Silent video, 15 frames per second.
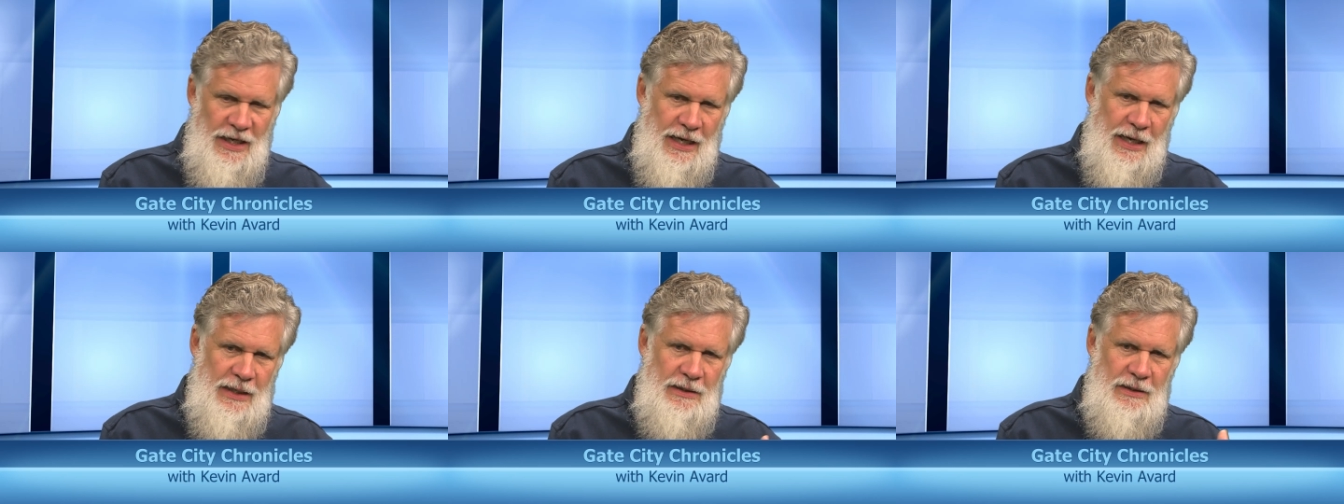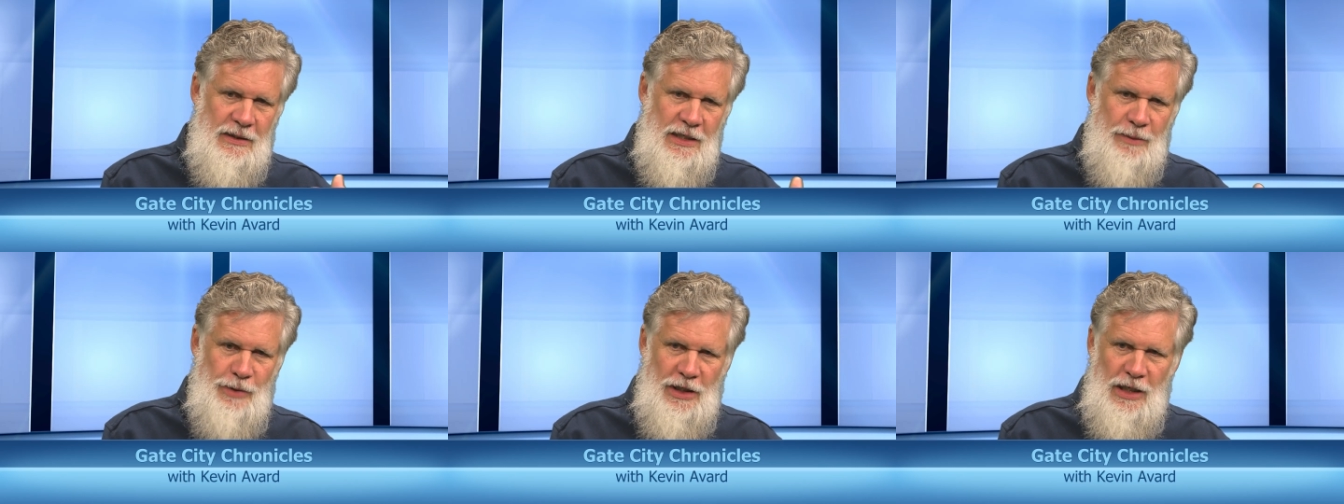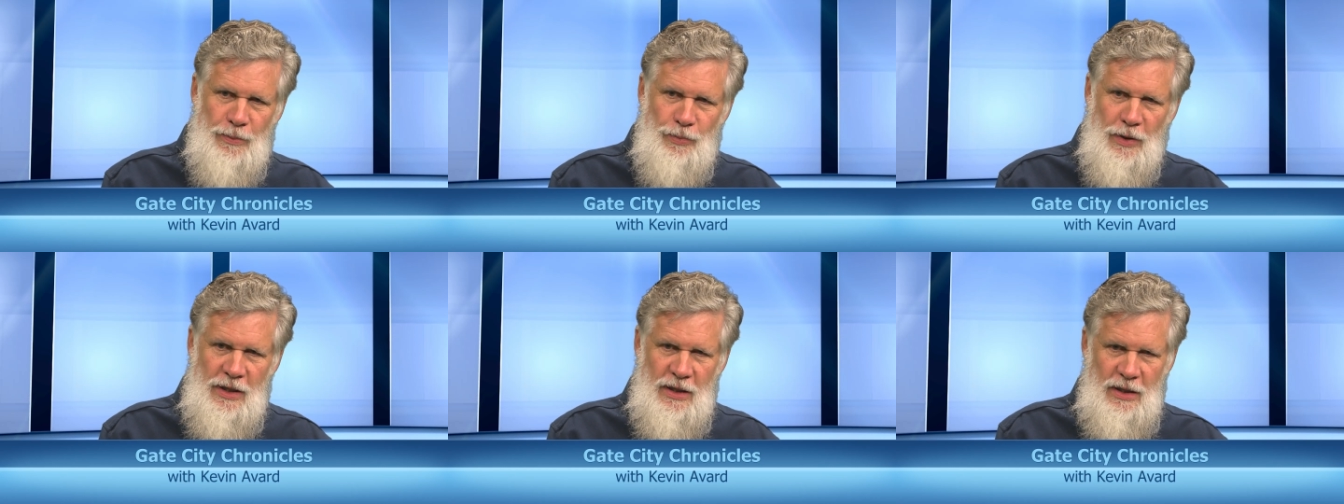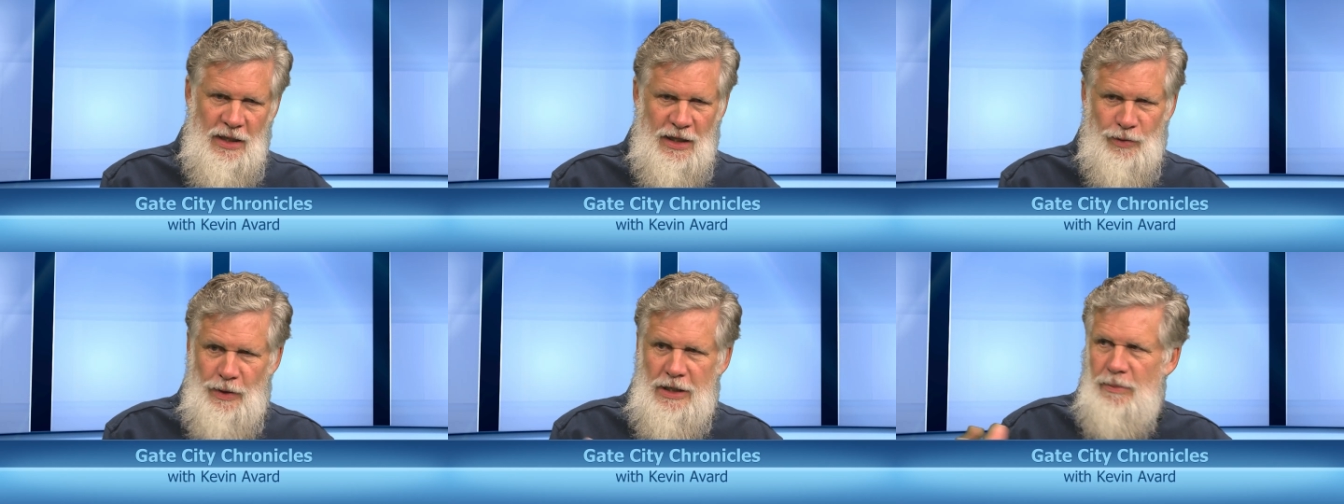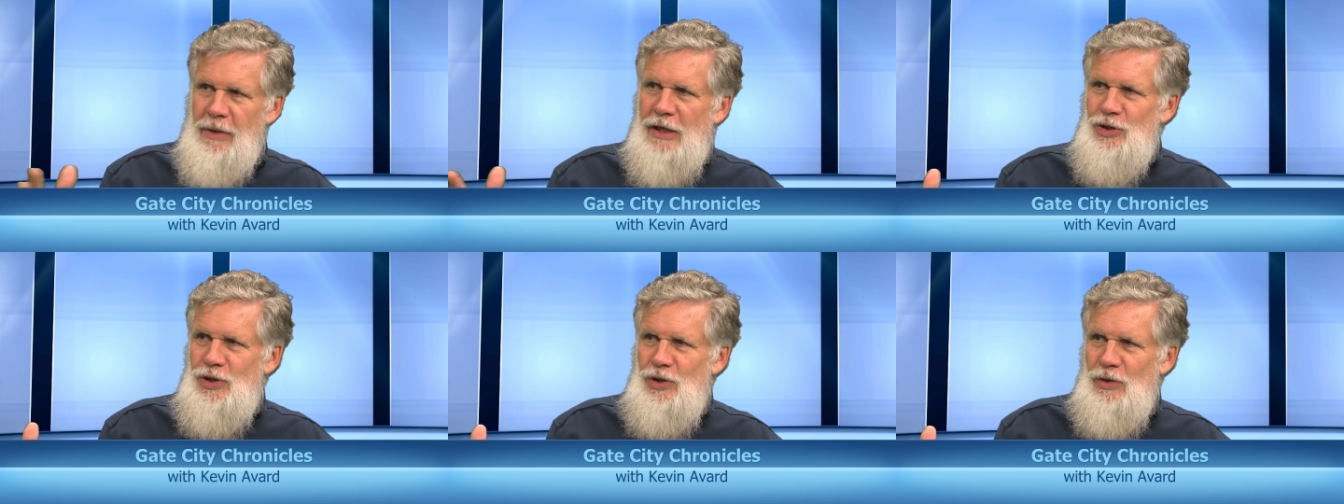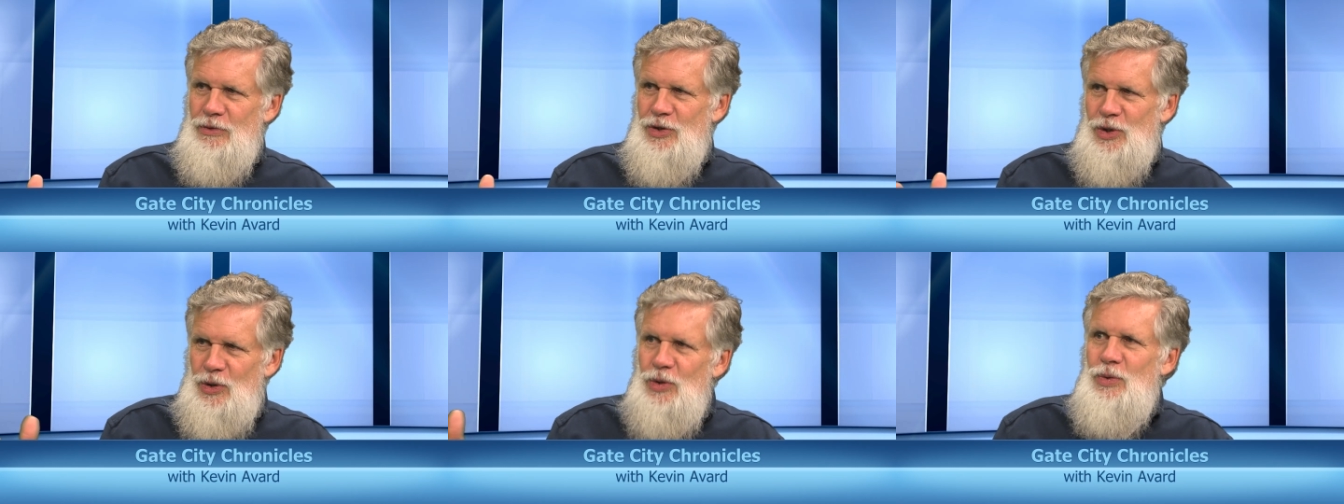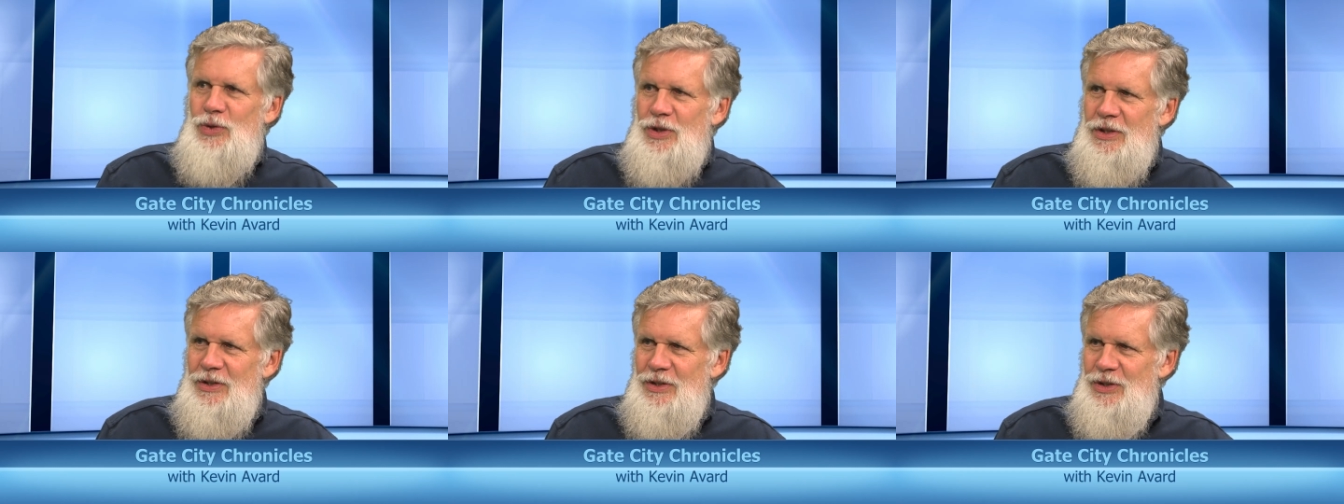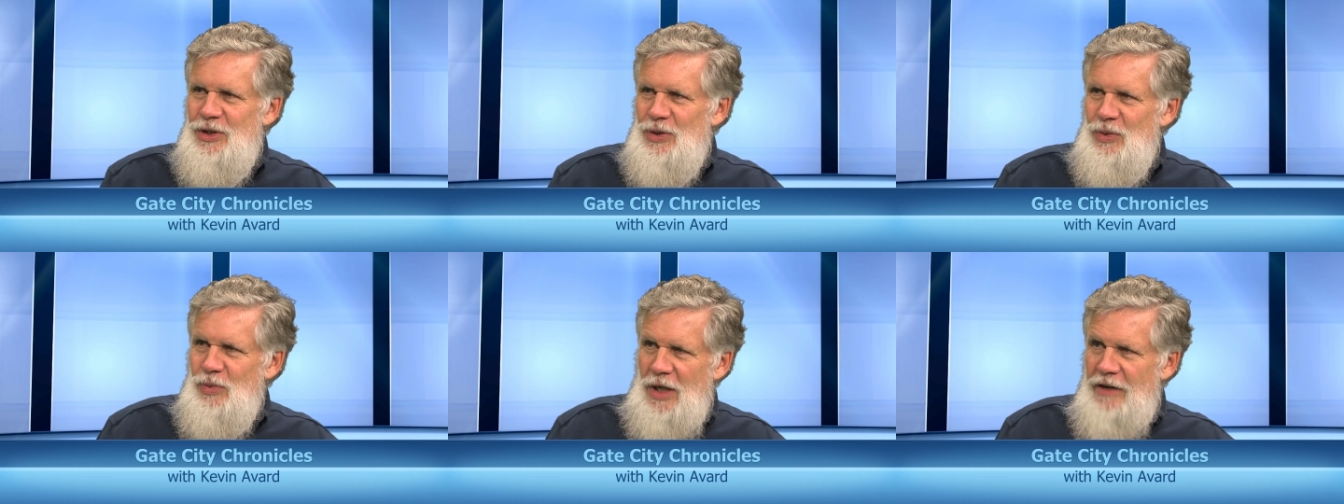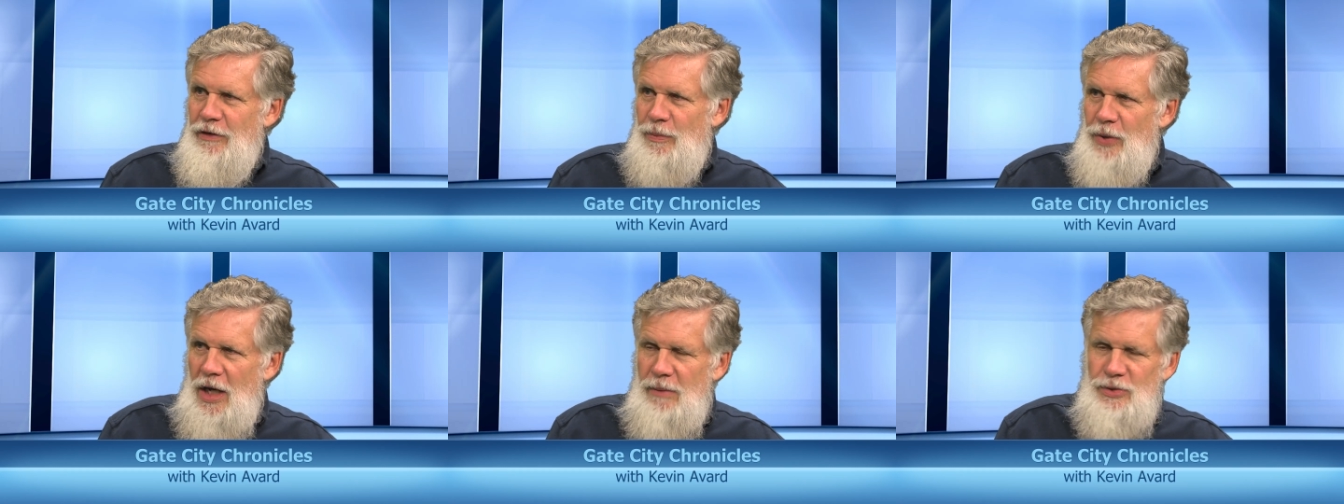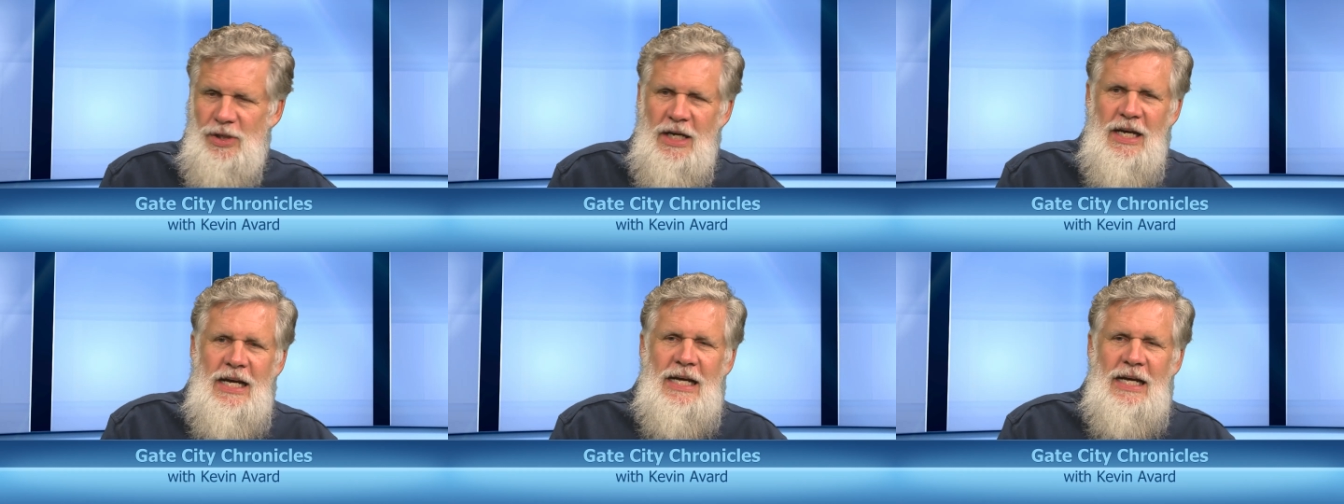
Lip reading: and coming up with a 3-dimensional solution to whatever problems.